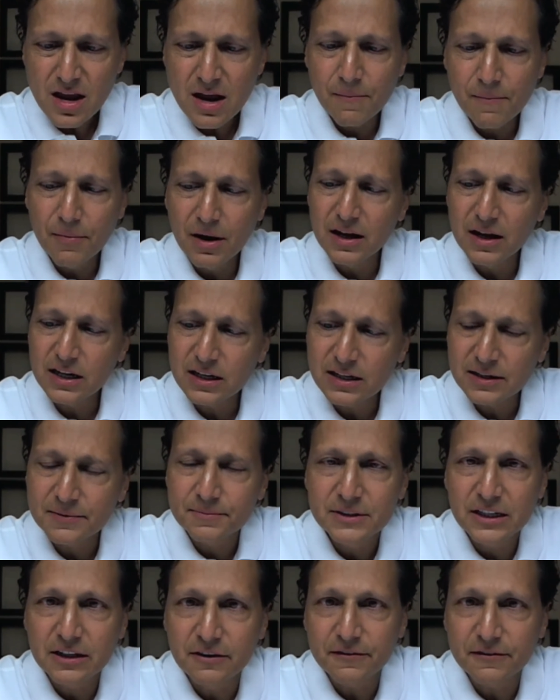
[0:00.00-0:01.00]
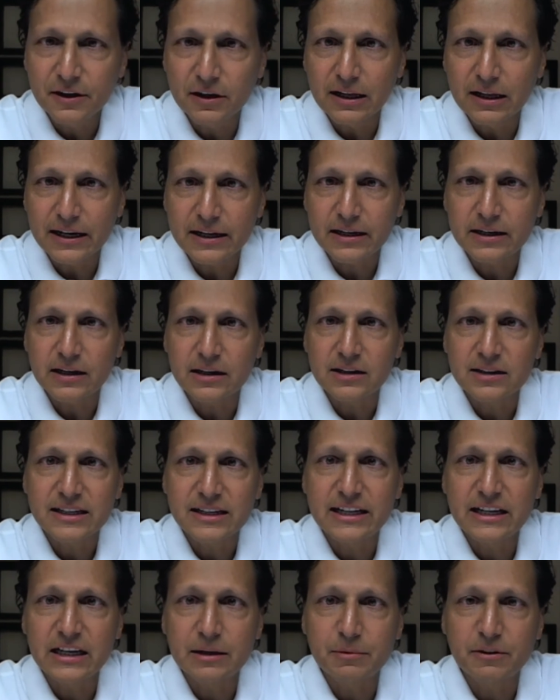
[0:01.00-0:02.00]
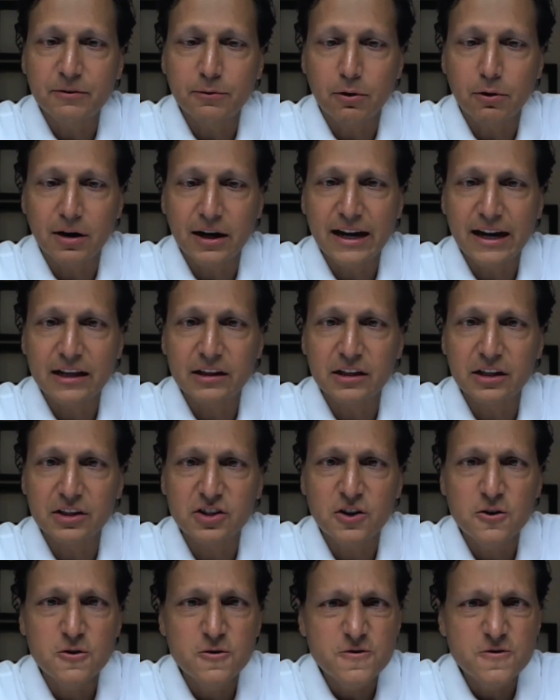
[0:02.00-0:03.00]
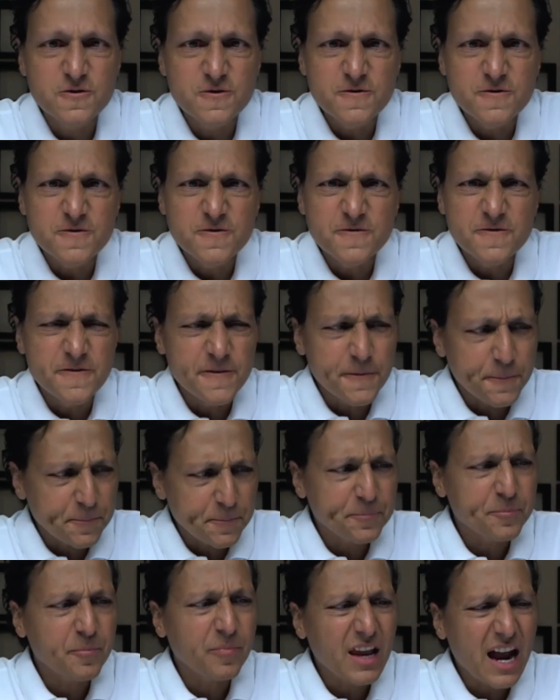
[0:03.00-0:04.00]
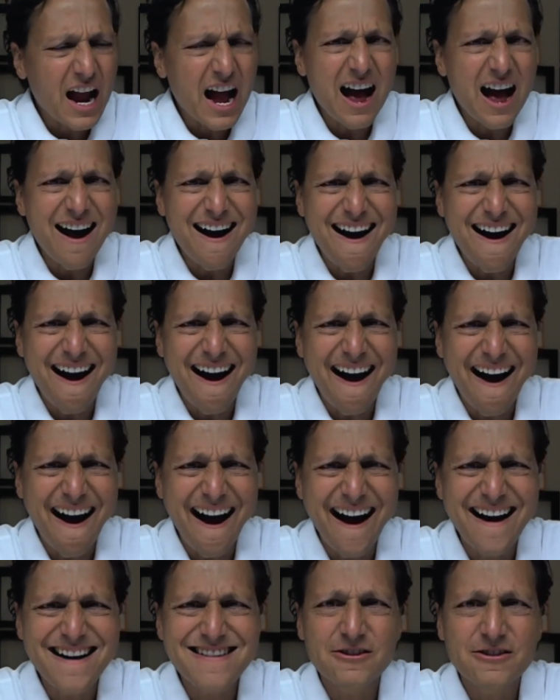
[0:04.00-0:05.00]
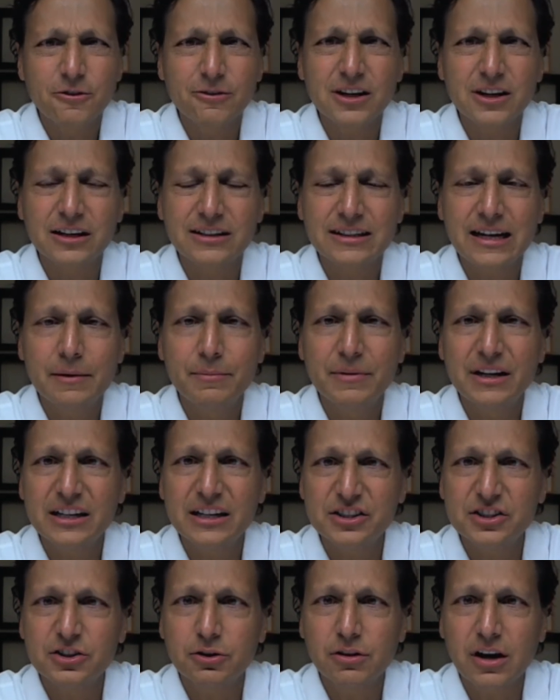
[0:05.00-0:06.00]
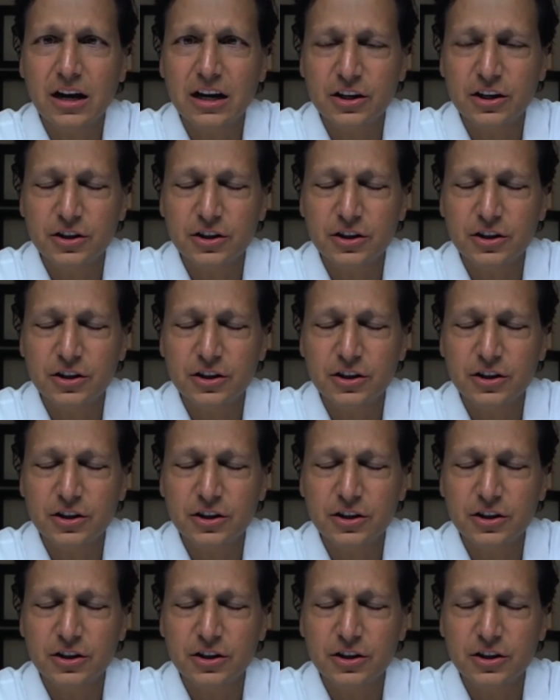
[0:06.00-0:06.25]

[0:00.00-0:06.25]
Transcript: But didn't feel like eating before I had this. Going on 10 minutes, still got a